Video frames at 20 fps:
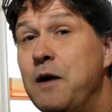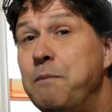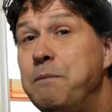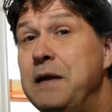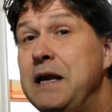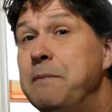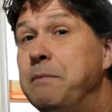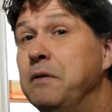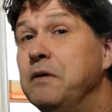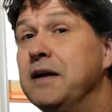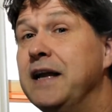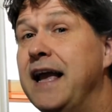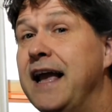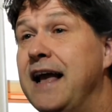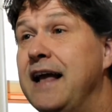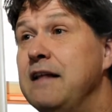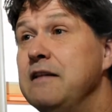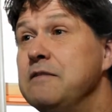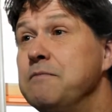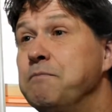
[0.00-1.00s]
people
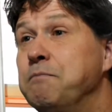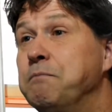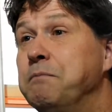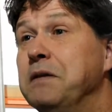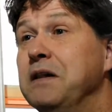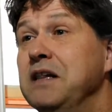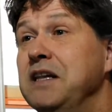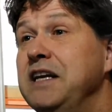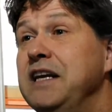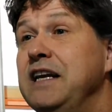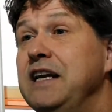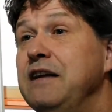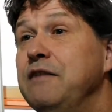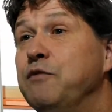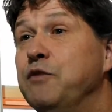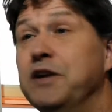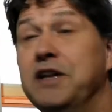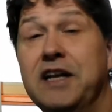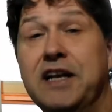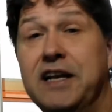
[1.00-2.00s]
can
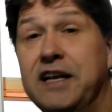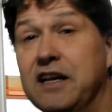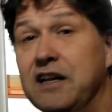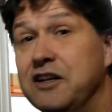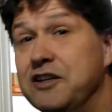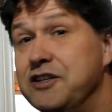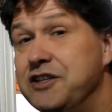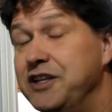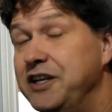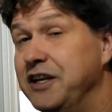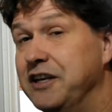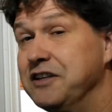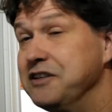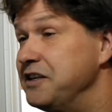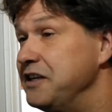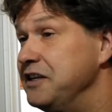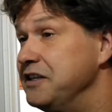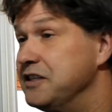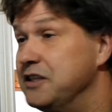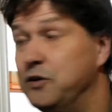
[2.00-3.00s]
believe ridiculous things
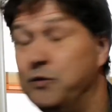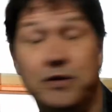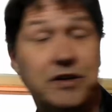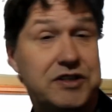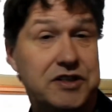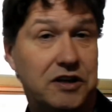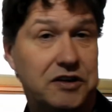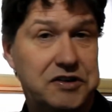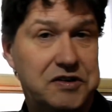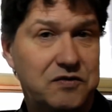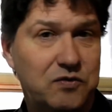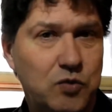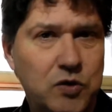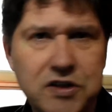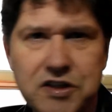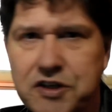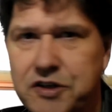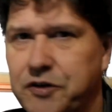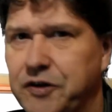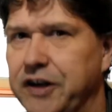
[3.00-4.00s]
is the result of
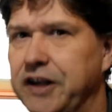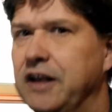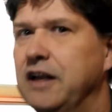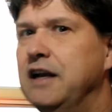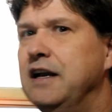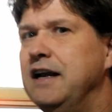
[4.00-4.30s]
wizardry.